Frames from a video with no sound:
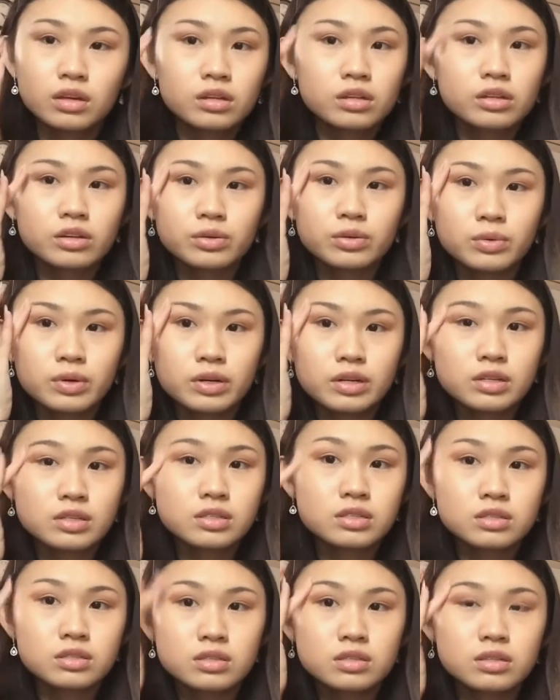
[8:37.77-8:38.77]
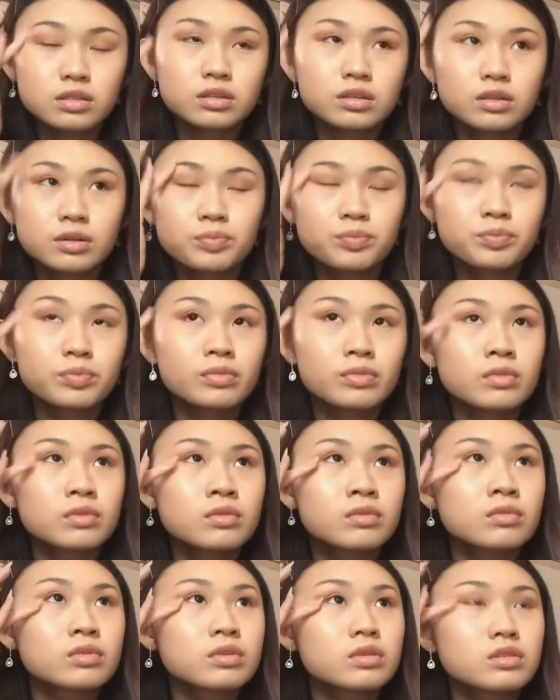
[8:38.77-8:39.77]
there was
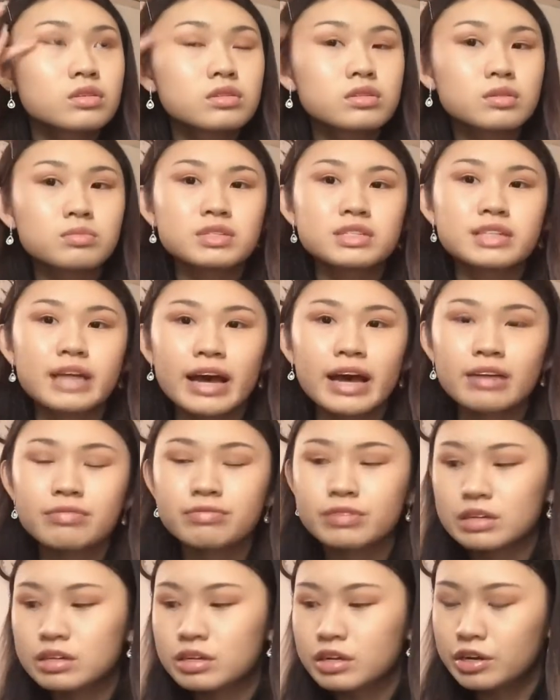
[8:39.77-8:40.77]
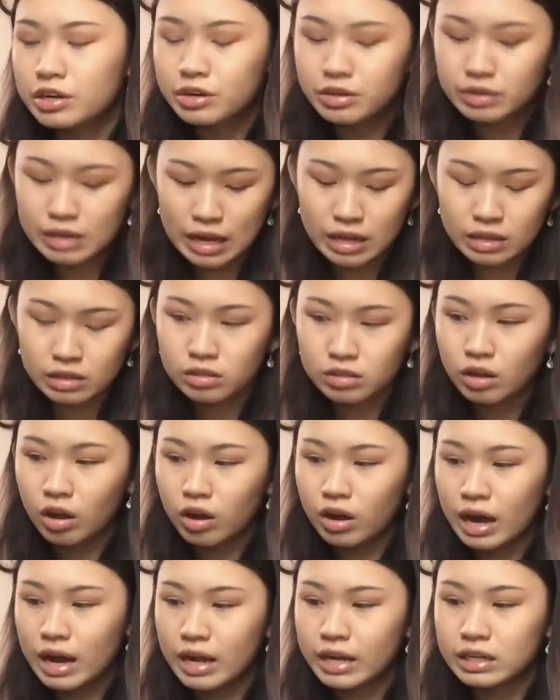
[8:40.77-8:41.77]
some staff in there that
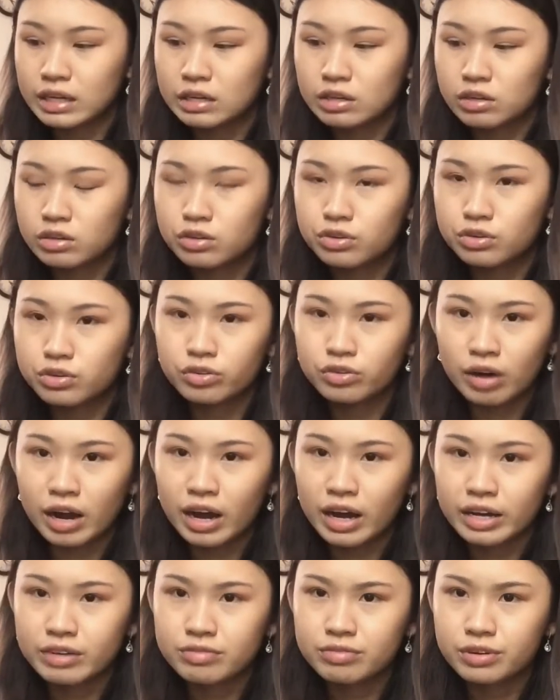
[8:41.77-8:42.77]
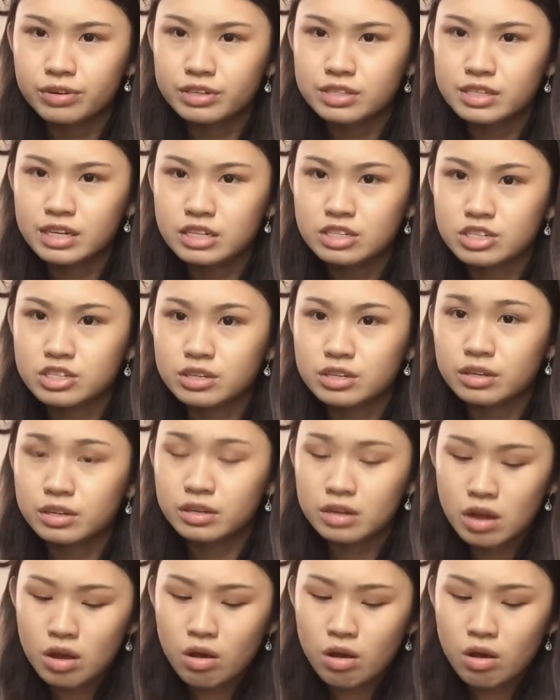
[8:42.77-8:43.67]
thought I cry for attention,